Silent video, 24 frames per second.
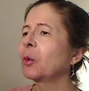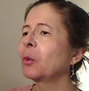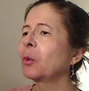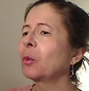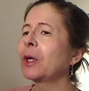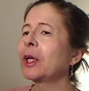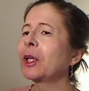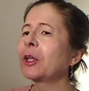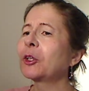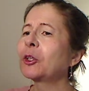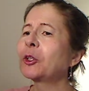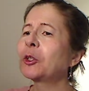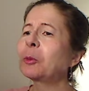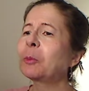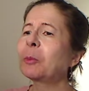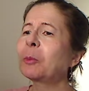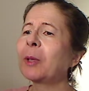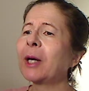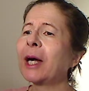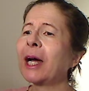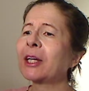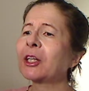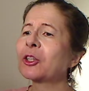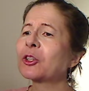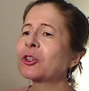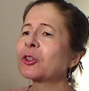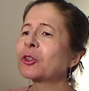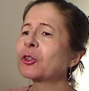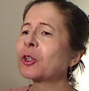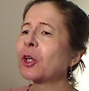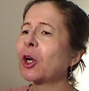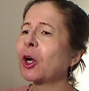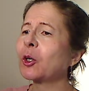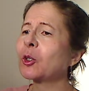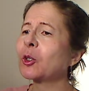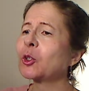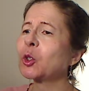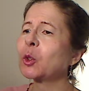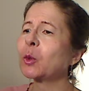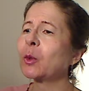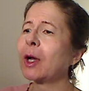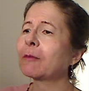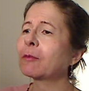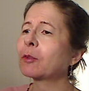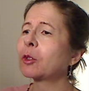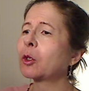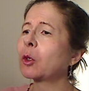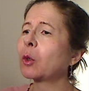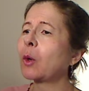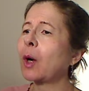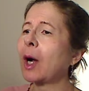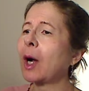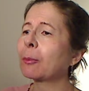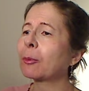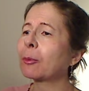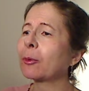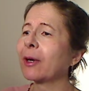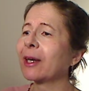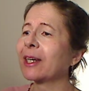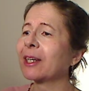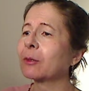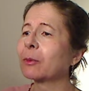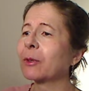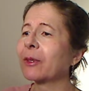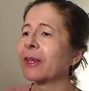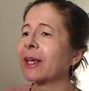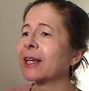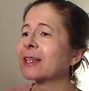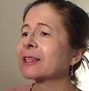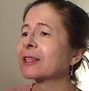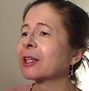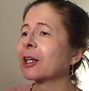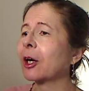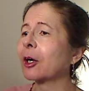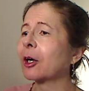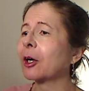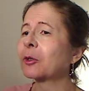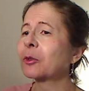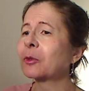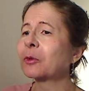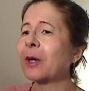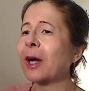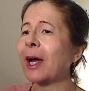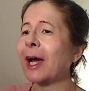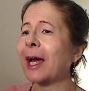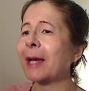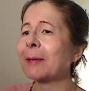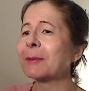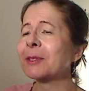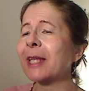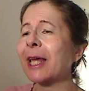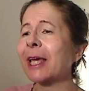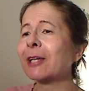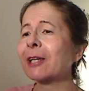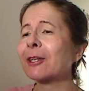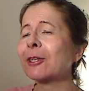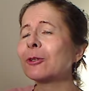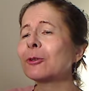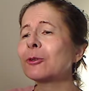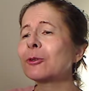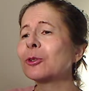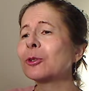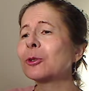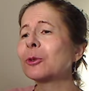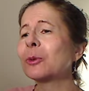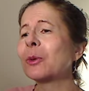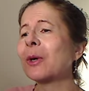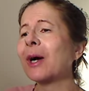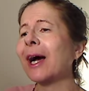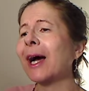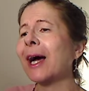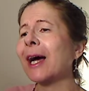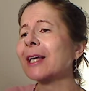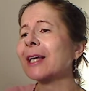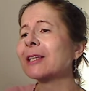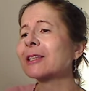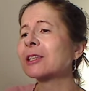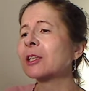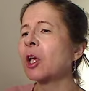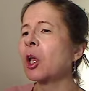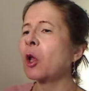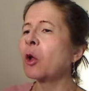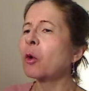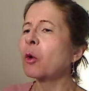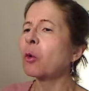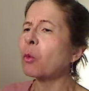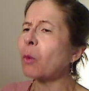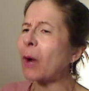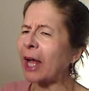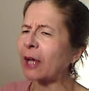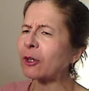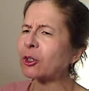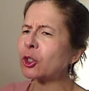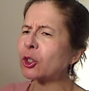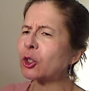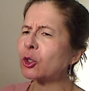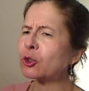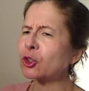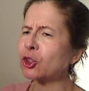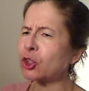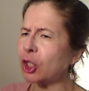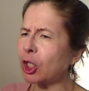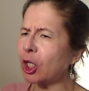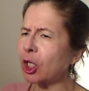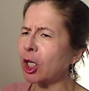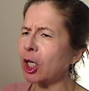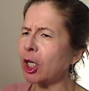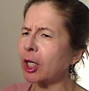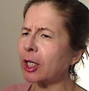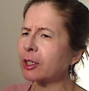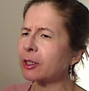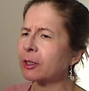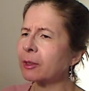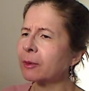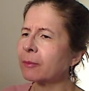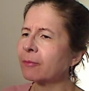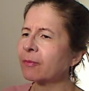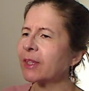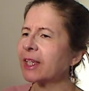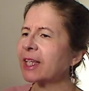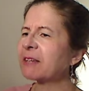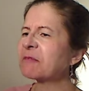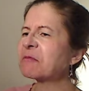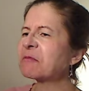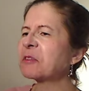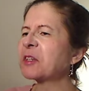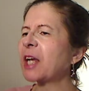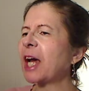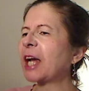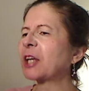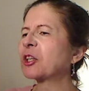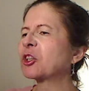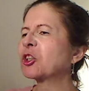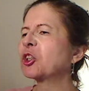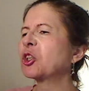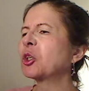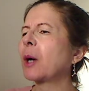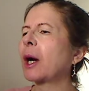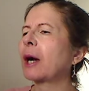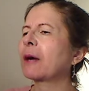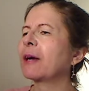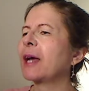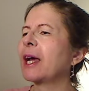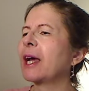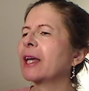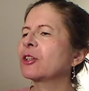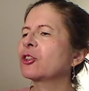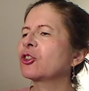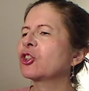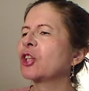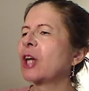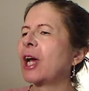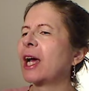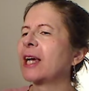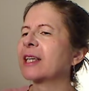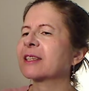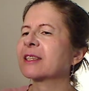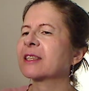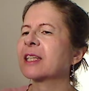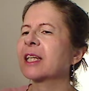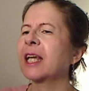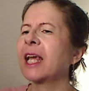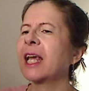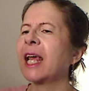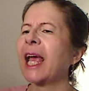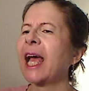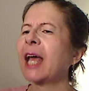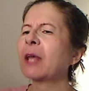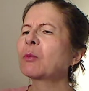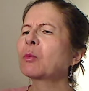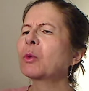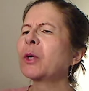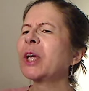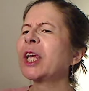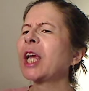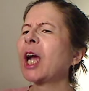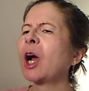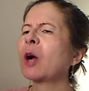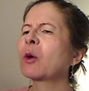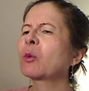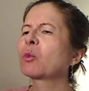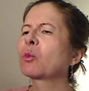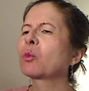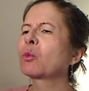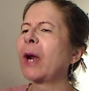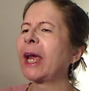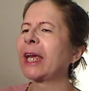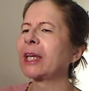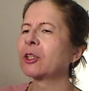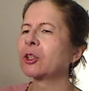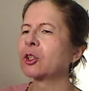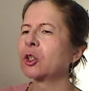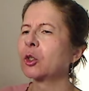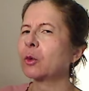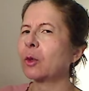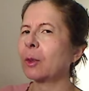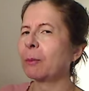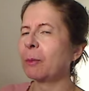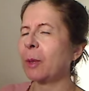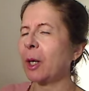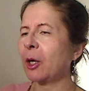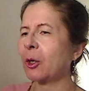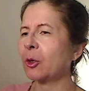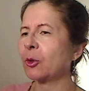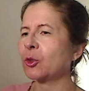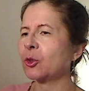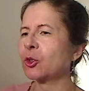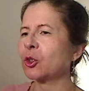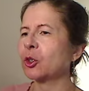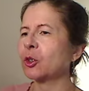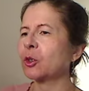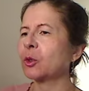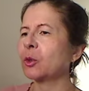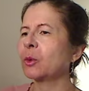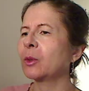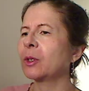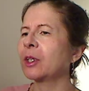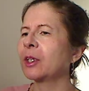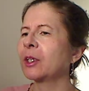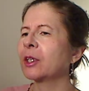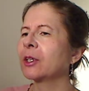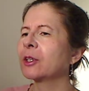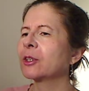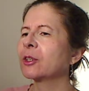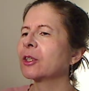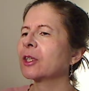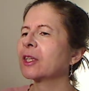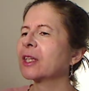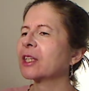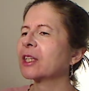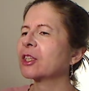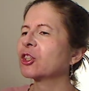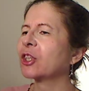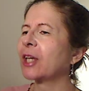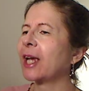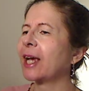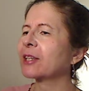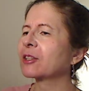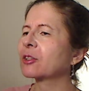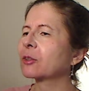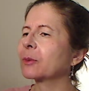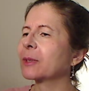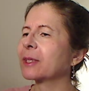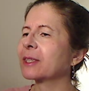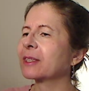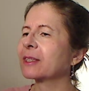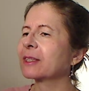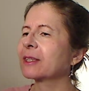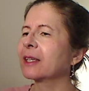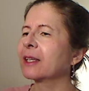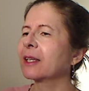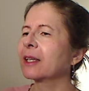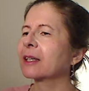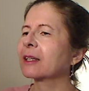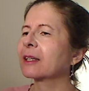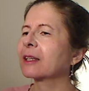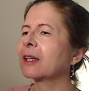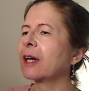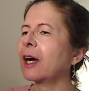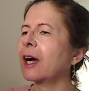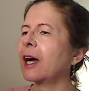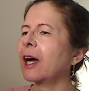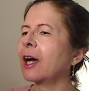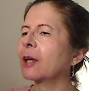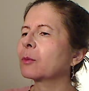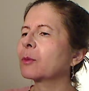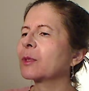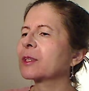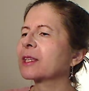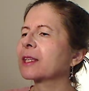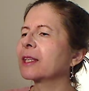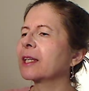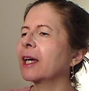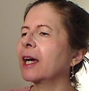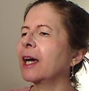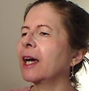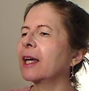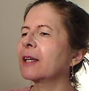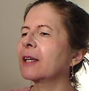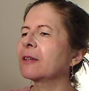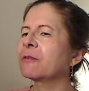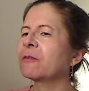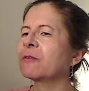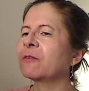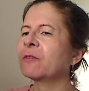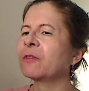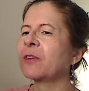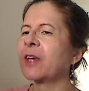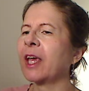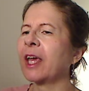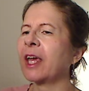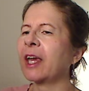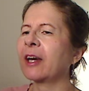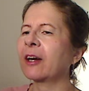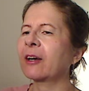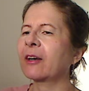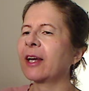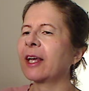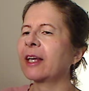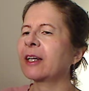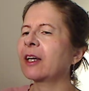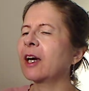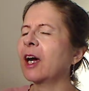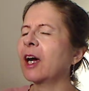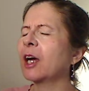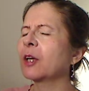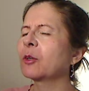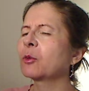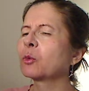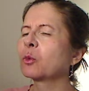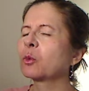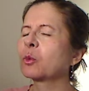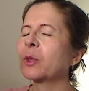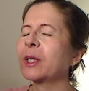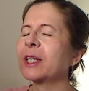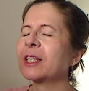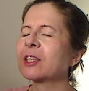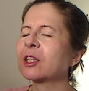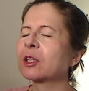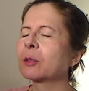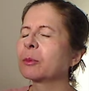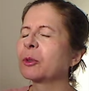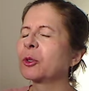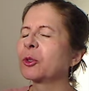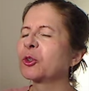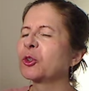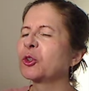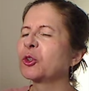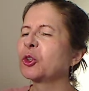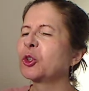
Will you punish those who have cooperated with us in our crimes like you do us? Well, you should. If not, you are unjust, and we are right to oppose you. To the Jesuits, God was an unfair and unreasonable